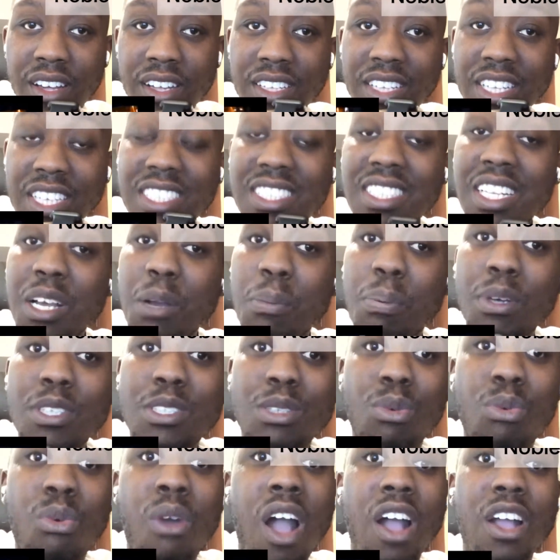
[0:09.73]
This nigga put
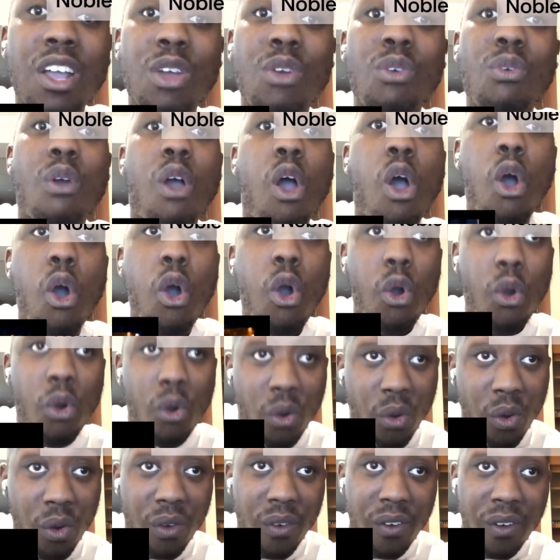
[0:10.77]
some rock and roll
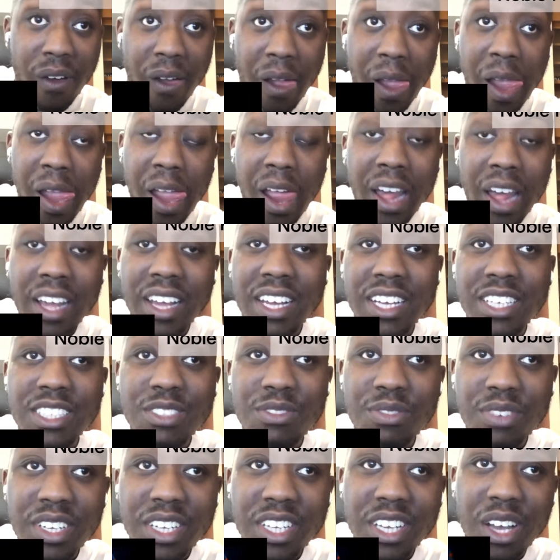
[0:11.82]
in his
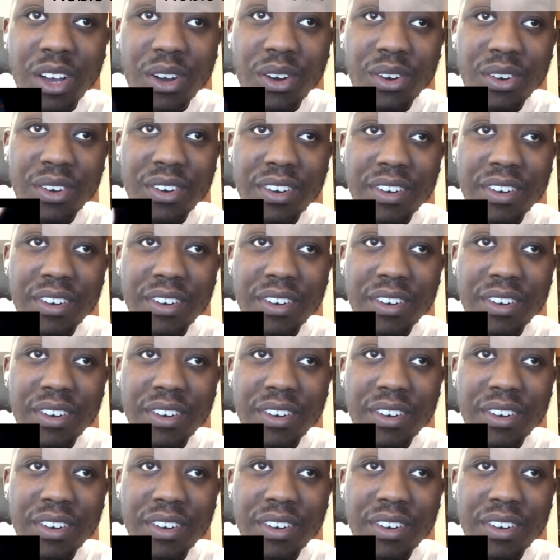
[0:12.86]
video.